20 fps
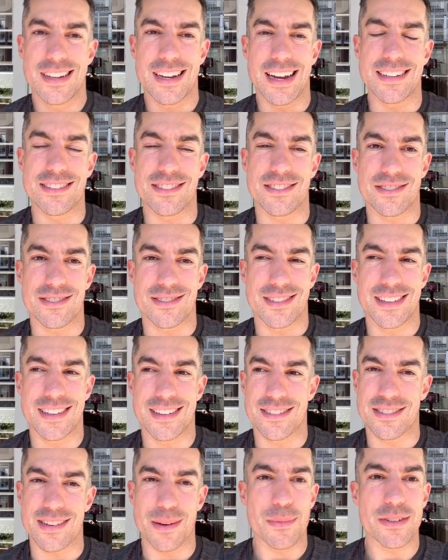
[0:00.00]
and
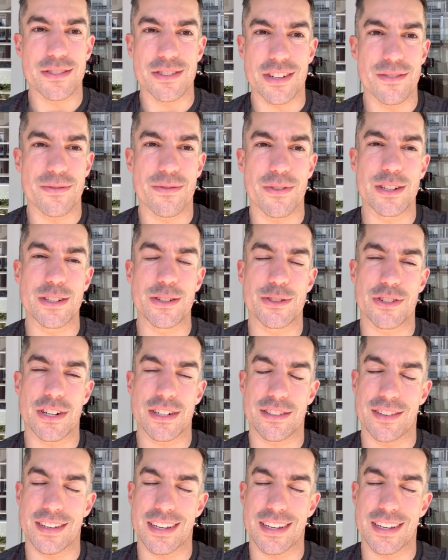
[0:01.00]
someone's going to find you attractive.